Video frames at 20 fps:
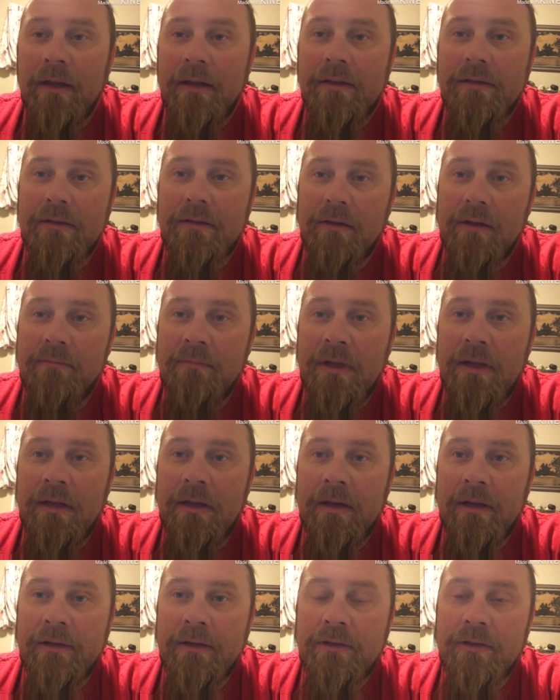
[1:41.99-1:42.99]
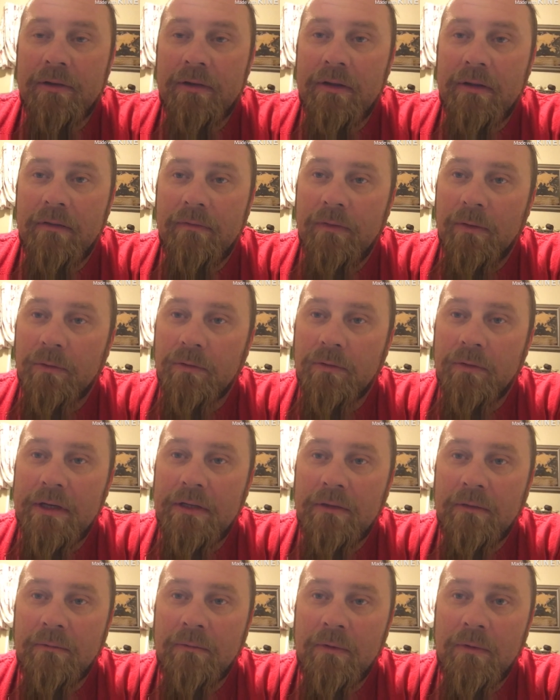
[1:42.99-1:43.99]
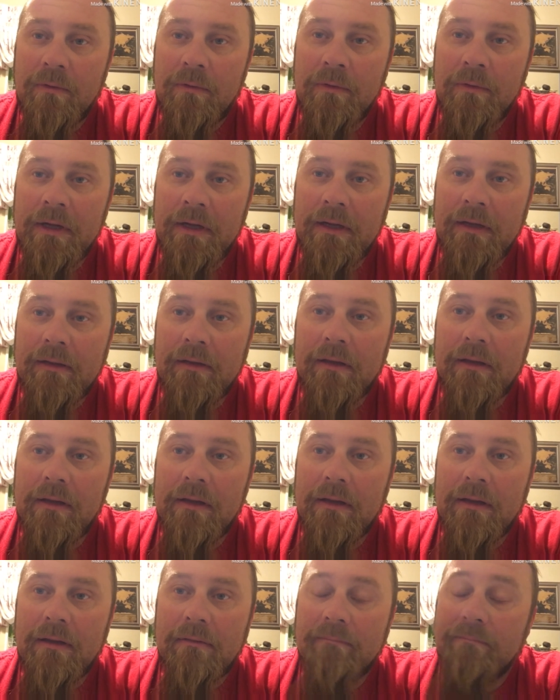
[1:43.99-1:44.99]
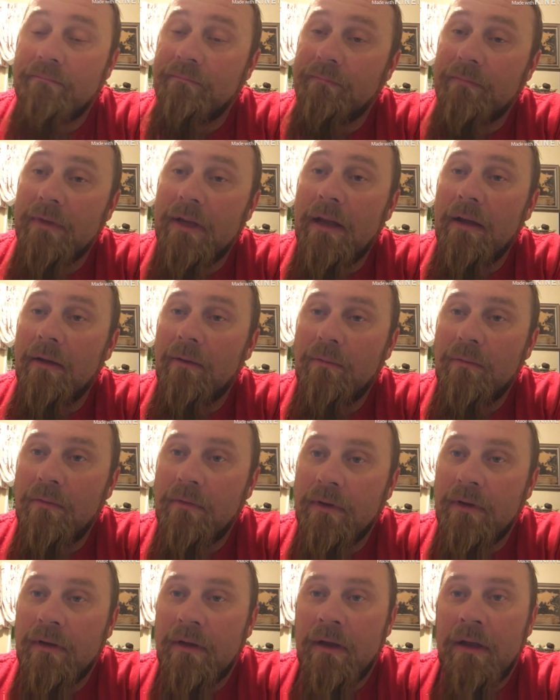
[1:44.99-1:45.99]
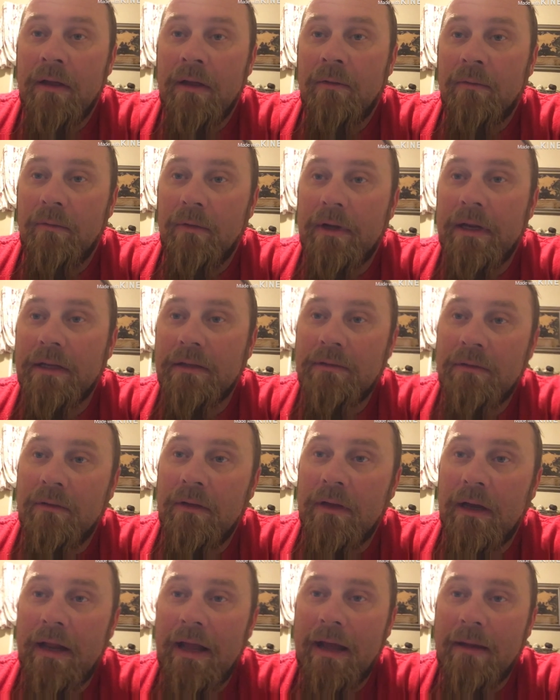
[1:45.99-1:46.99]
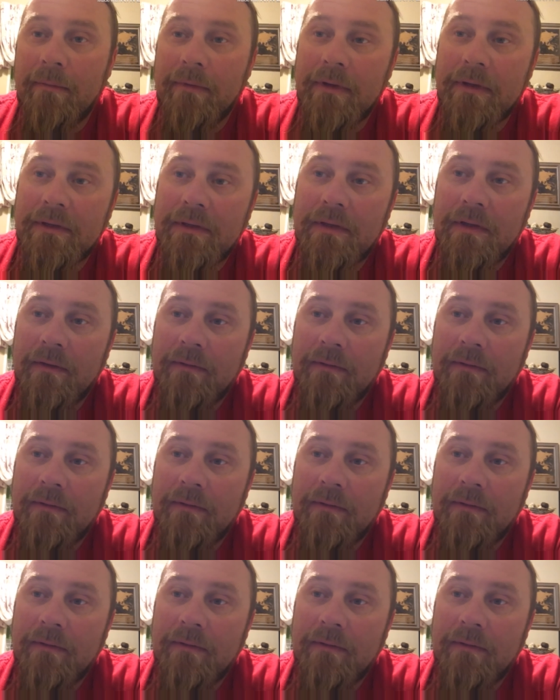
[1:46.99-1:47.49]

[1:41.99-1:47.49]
So let me show you the filtration real quick, and then yeah, we'll get to the inhabitants.